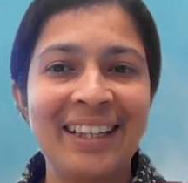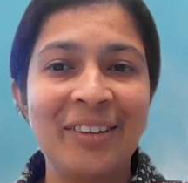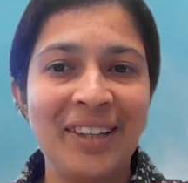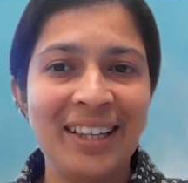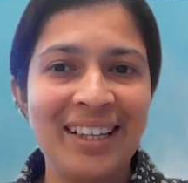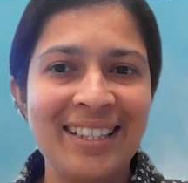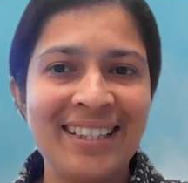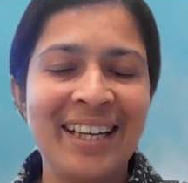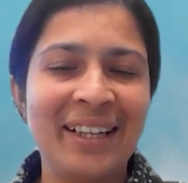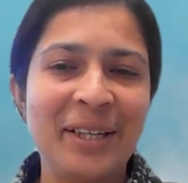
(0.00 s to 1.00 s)
giving
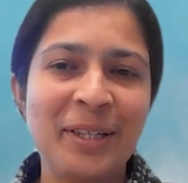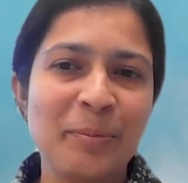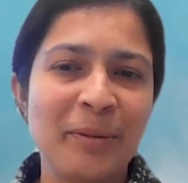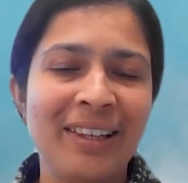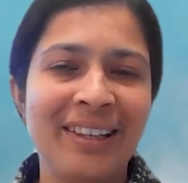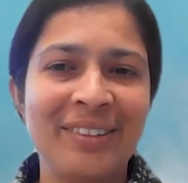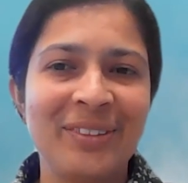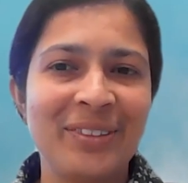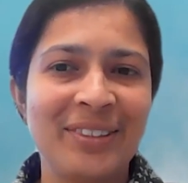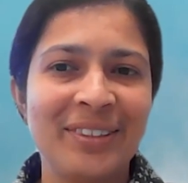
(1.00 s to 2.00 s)
us that
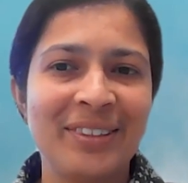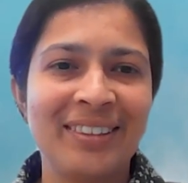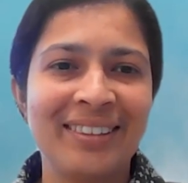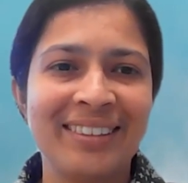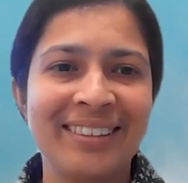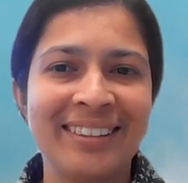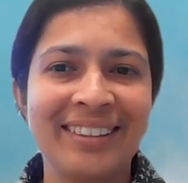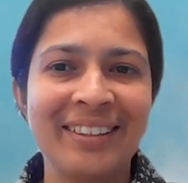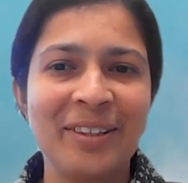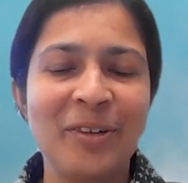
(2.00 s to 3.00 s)
experience
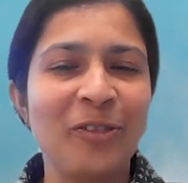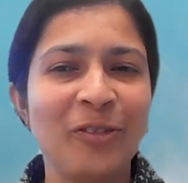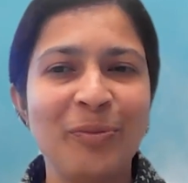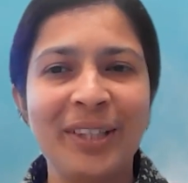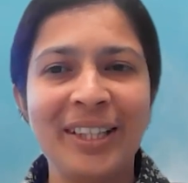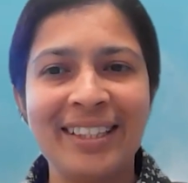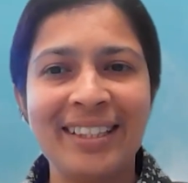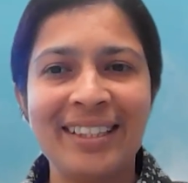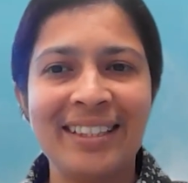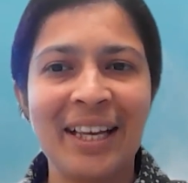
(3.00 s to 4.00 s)
of peace.